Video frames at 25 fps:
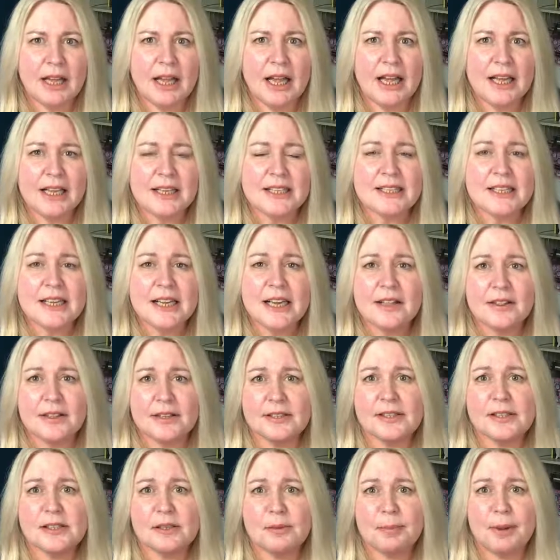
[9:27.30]
And
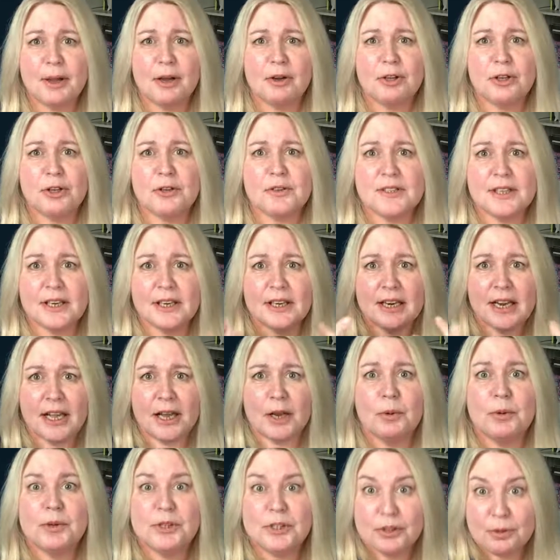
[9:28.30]
this is about using
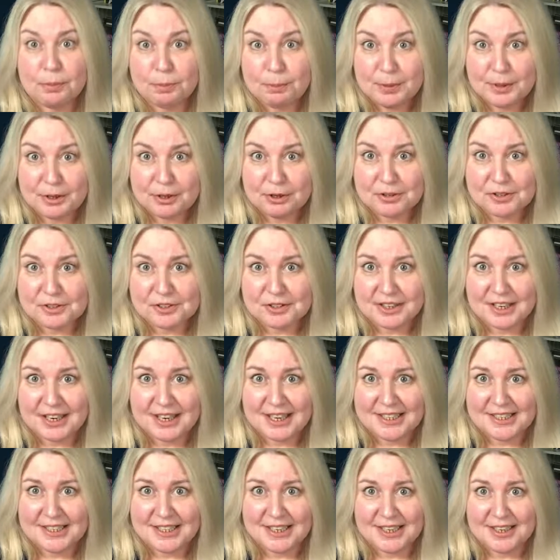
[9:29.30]
language that builds on
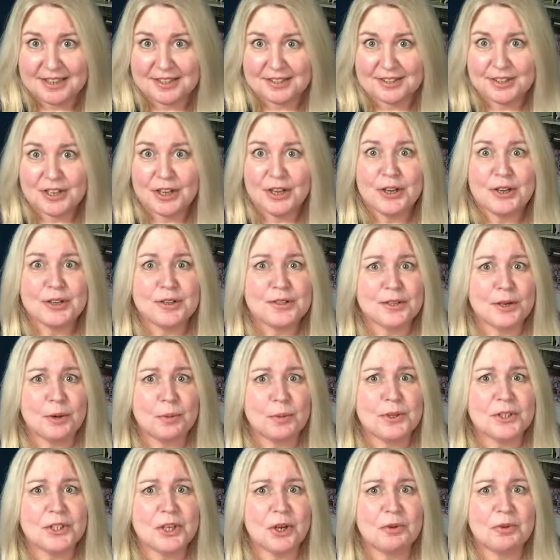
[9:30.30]
ideas. So
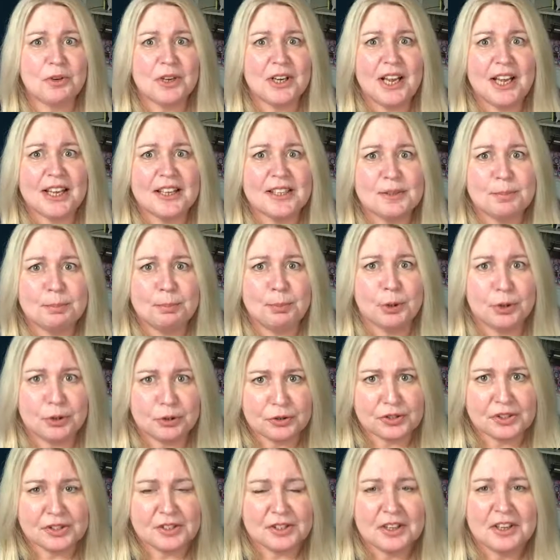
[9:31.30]
we don't yes,
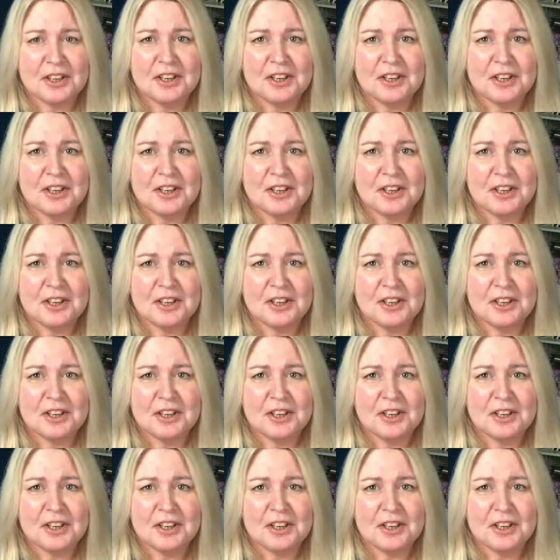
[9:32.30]
but.